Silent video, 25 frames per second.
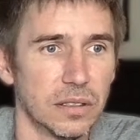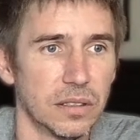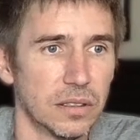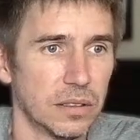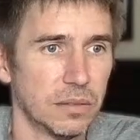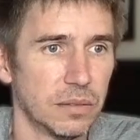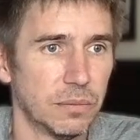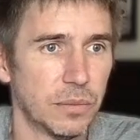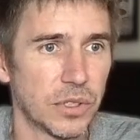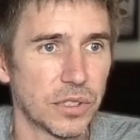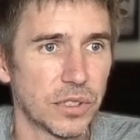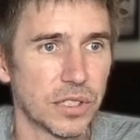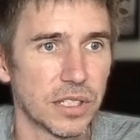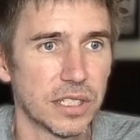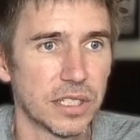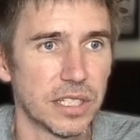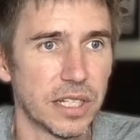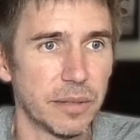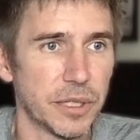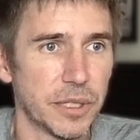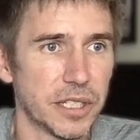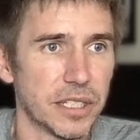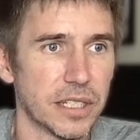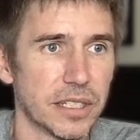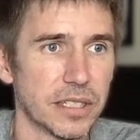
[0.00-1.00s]
Most of the time
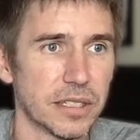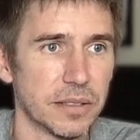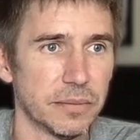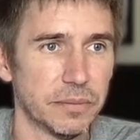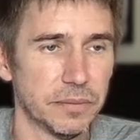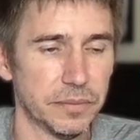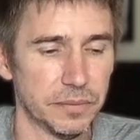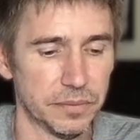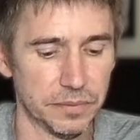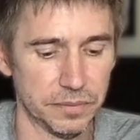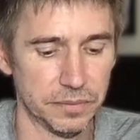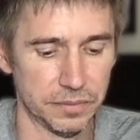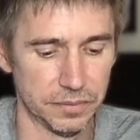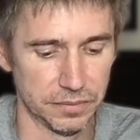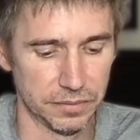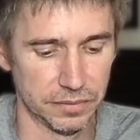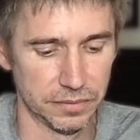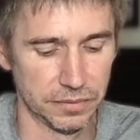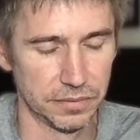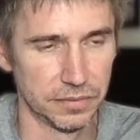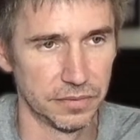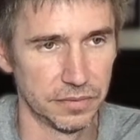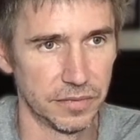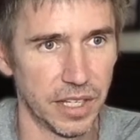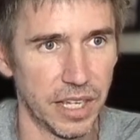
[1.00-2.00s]
it doesn't.
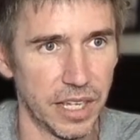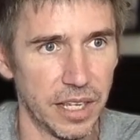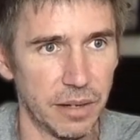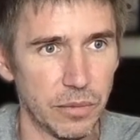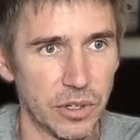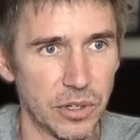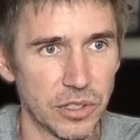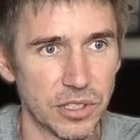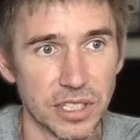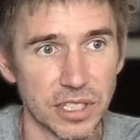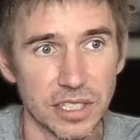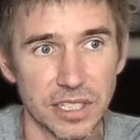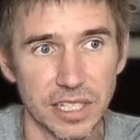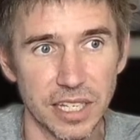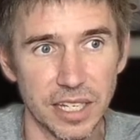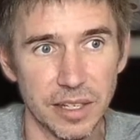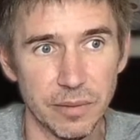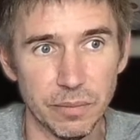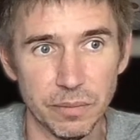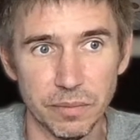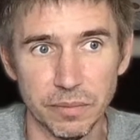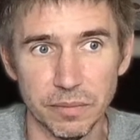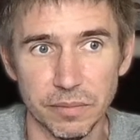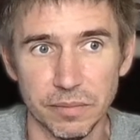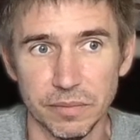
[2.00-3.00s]
And most of the
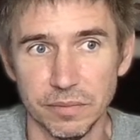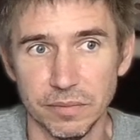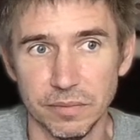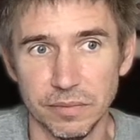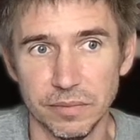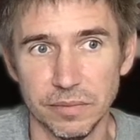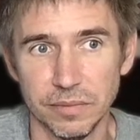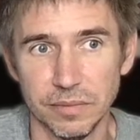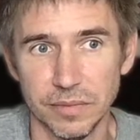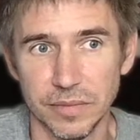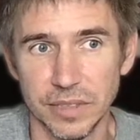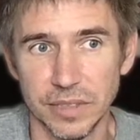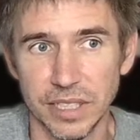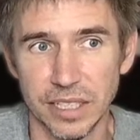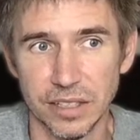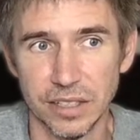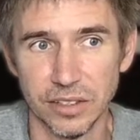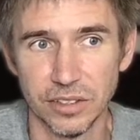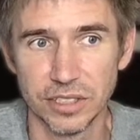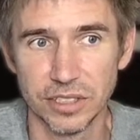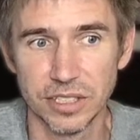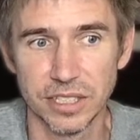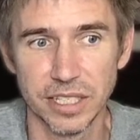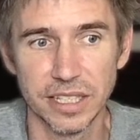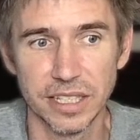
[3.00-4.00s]
time it
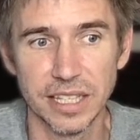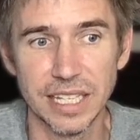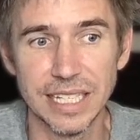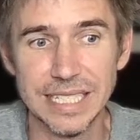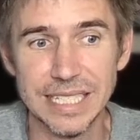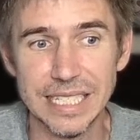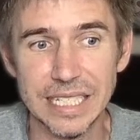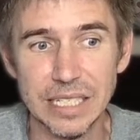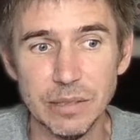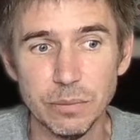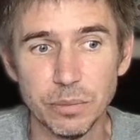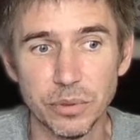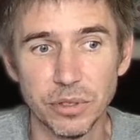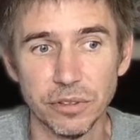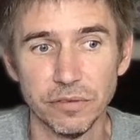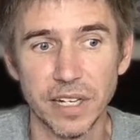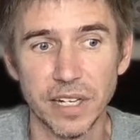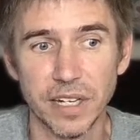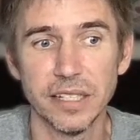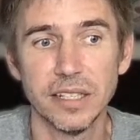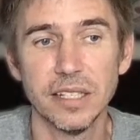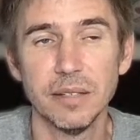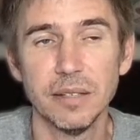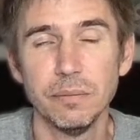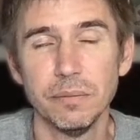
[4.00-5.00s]
looks like they didn't
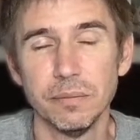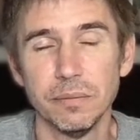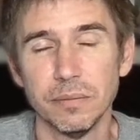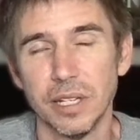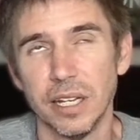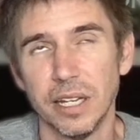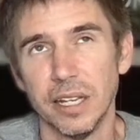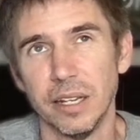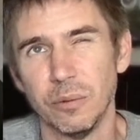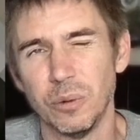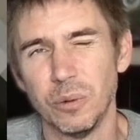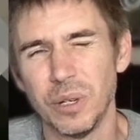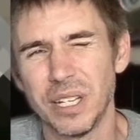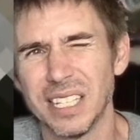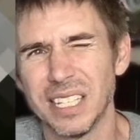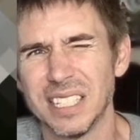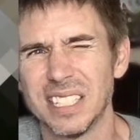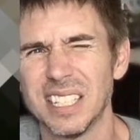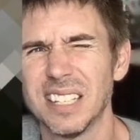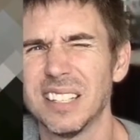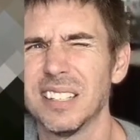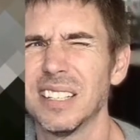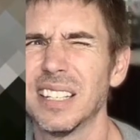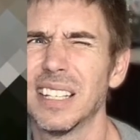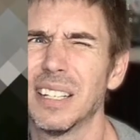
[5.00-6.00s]
provide them. And we can
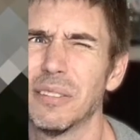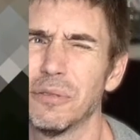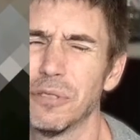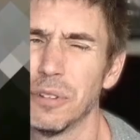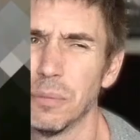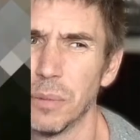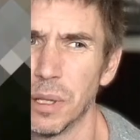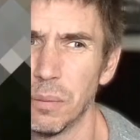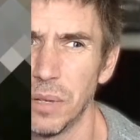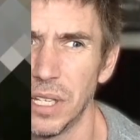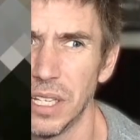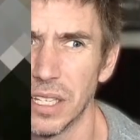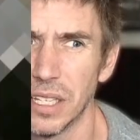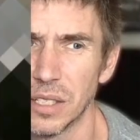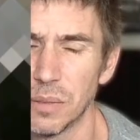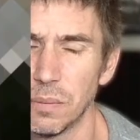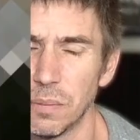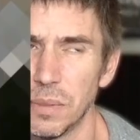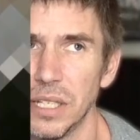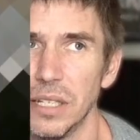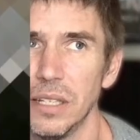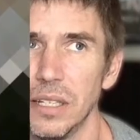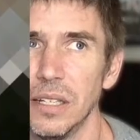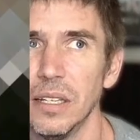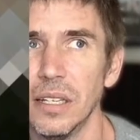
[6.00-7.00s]
tell that from the
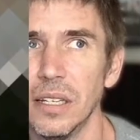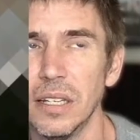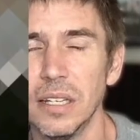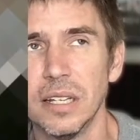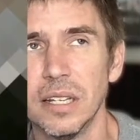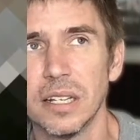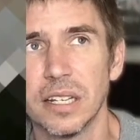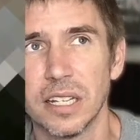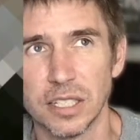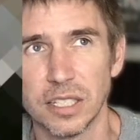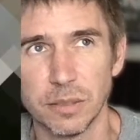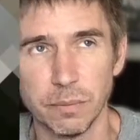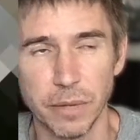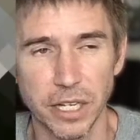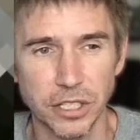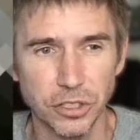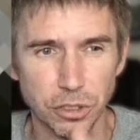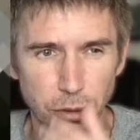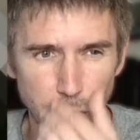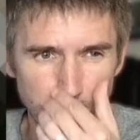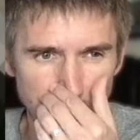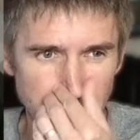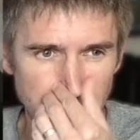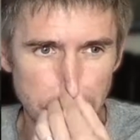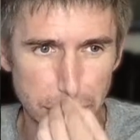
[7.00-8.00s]
PSP because
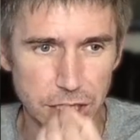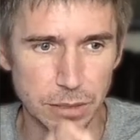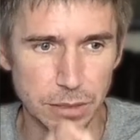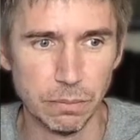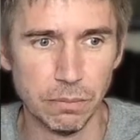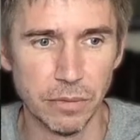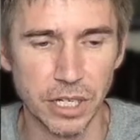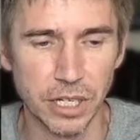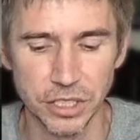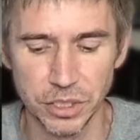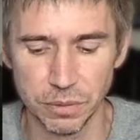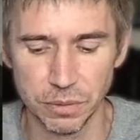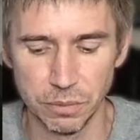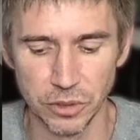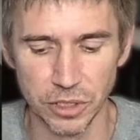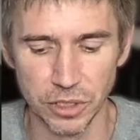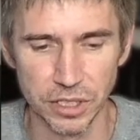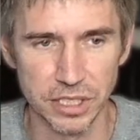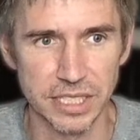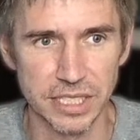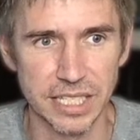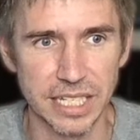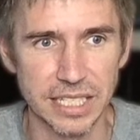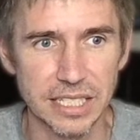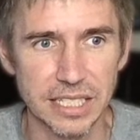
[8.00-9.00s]
MetroWorks is much more
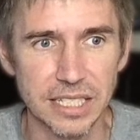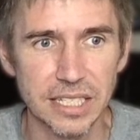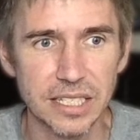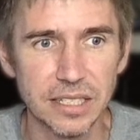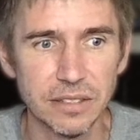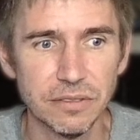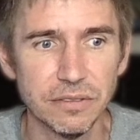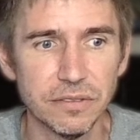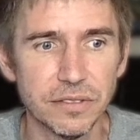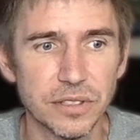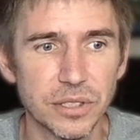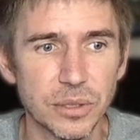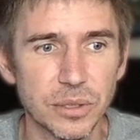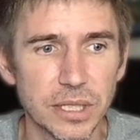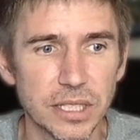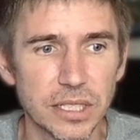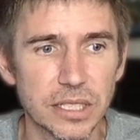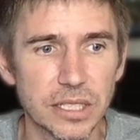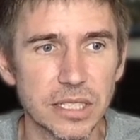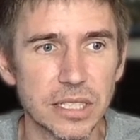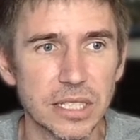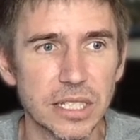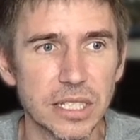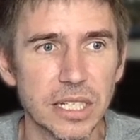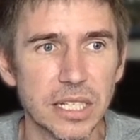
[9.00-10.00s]
sensitive to it
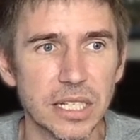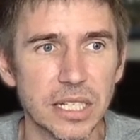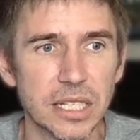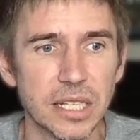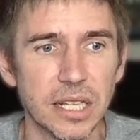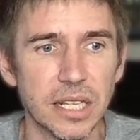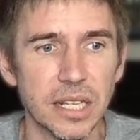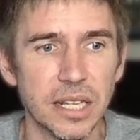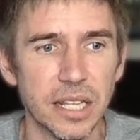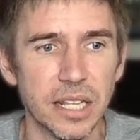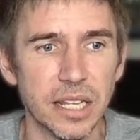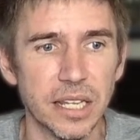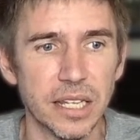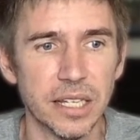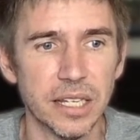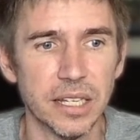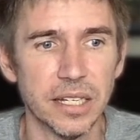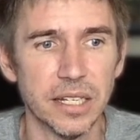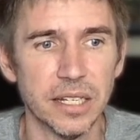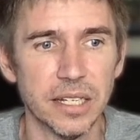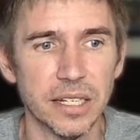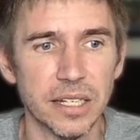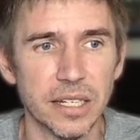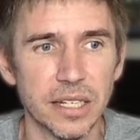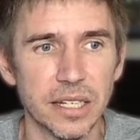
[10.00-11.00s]

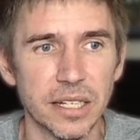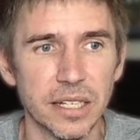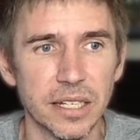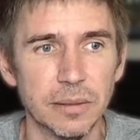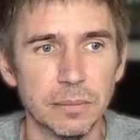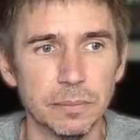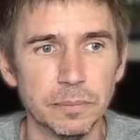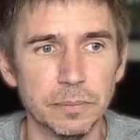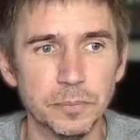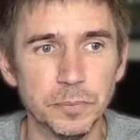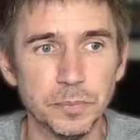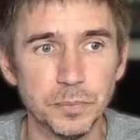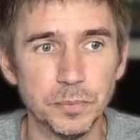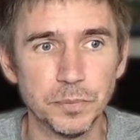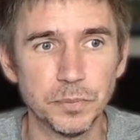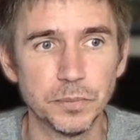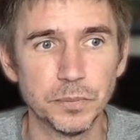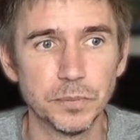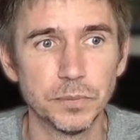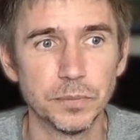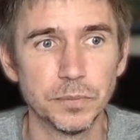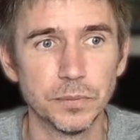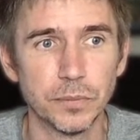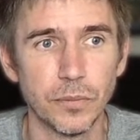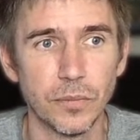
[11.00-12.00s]
than the
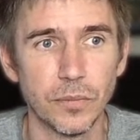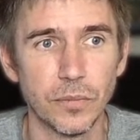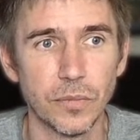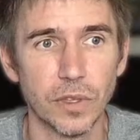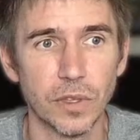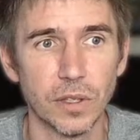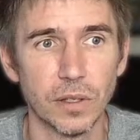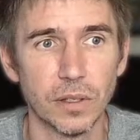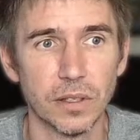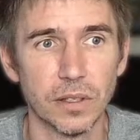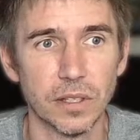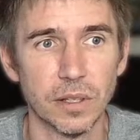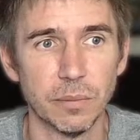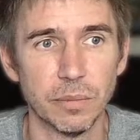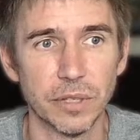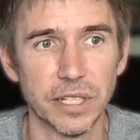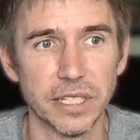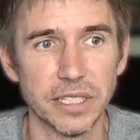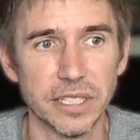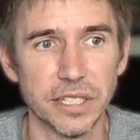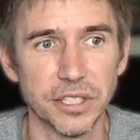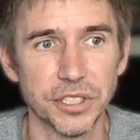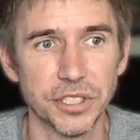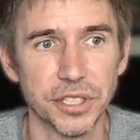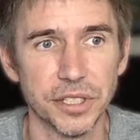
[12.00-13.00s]

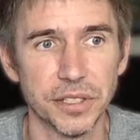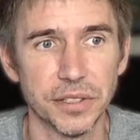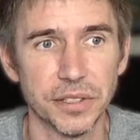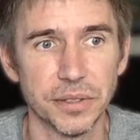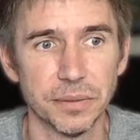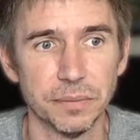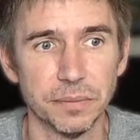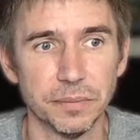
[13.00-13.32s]
PlayStation is.